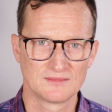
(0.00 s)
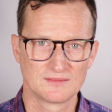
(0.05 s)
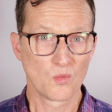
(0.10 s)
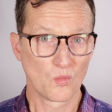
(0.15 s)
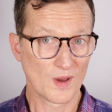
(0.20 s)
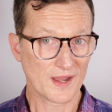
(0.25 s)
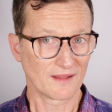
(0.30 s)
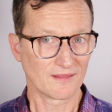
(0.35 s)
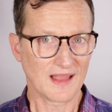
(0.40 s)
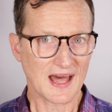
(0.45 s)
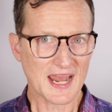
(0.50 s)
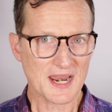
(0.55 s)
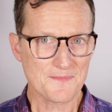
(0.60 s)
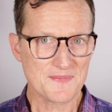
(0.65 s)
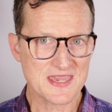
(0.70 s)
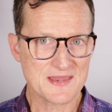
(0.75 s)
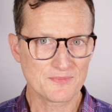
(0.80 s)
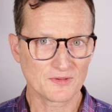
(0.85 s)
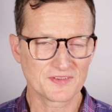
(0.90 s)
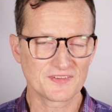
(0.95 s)
What a lot of
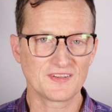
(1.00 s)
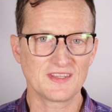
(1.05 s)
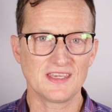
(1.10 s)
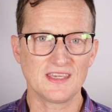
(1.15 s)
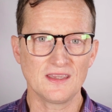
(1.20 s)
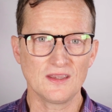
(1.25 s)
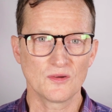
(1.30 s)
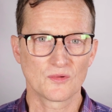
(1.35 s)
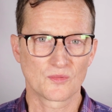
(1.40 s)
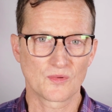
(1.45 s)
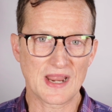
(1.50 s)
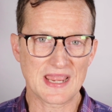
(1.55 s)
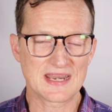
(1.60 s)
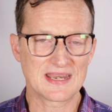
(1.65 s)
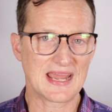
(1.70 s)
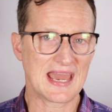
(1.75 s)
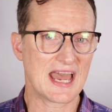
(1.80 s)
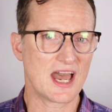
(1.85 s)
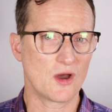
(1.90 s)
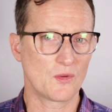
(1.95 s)
people see right
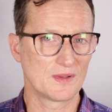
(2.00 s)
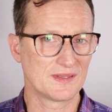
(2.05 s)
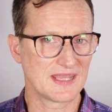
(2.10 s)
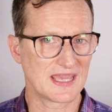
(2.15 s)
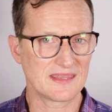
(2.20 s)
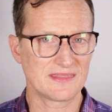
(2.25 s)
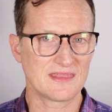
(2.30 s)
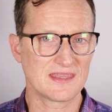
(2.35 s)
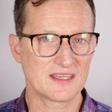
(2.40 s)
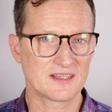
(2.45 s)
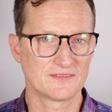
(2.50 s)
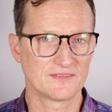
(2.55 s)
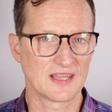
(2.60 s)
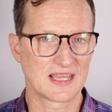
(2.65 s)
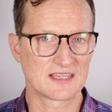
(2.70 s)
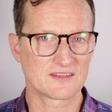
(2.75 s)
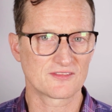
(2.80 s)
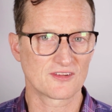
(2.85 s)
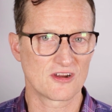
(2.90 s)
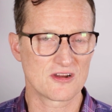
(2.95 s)
now when they think of
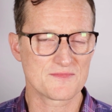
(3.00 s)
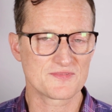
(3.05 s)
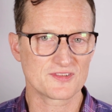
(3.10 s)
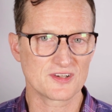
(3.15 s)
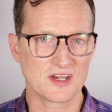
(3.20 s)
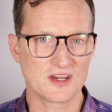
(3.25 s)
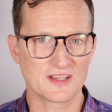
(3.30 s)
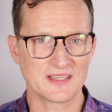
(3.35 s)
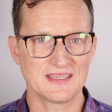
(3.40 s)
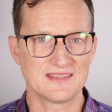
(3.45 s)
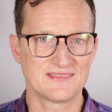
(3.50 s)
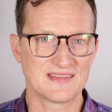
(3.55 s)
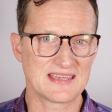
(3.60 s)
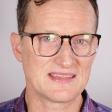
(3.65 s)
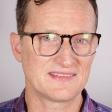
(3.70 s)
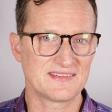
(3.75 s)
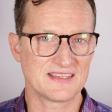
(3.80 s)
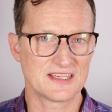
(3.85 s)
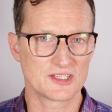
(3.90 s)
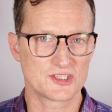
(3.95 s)
Lance Armstrong is they
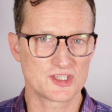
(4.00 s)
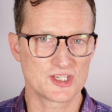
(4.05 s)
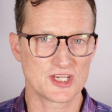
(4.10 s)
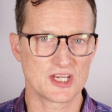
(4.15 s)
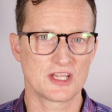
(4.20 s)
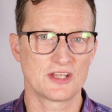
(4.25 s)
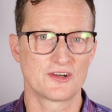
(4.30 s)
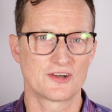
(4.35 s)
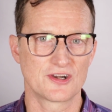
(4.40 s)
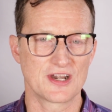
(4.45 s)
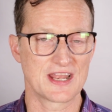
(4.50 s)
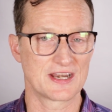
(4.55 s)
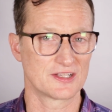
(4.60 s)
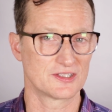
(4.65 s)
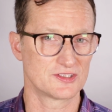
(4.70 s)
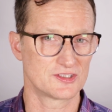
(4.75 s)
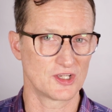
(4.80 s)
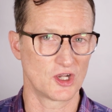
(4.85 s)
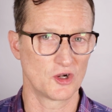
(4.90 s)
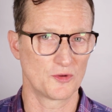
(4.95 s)
see a cheater and a
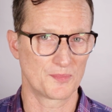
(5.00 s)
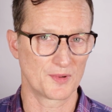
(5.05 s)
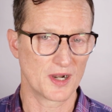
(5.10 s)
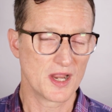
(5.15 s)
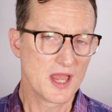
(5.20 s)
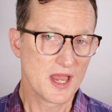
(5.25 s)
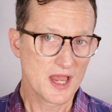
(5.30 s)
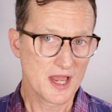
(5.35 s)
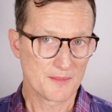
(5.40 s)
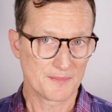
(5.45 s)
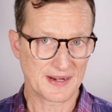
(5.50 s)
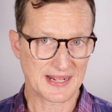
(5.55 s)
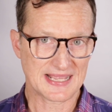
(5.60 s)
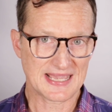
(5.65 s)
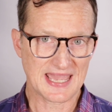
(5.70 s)
doper. But a